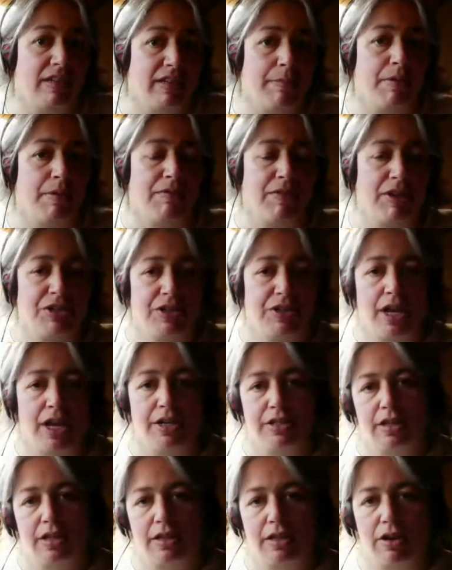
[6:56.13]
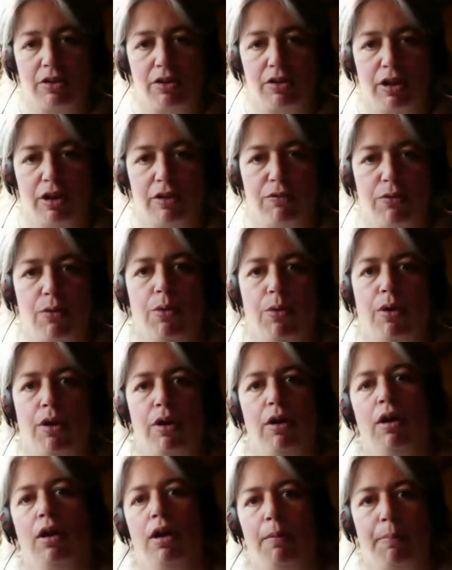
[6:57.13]
type of education that they're looking for
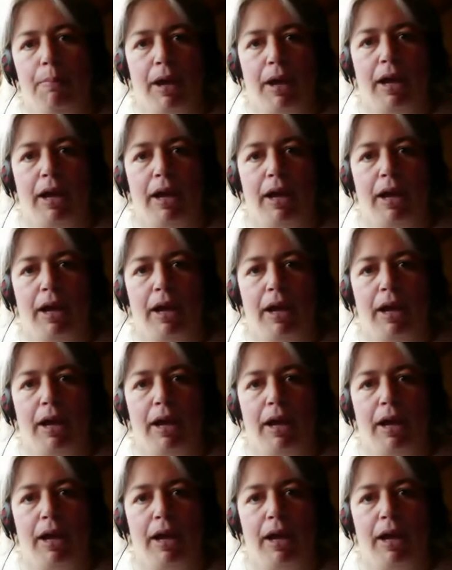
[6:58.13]
by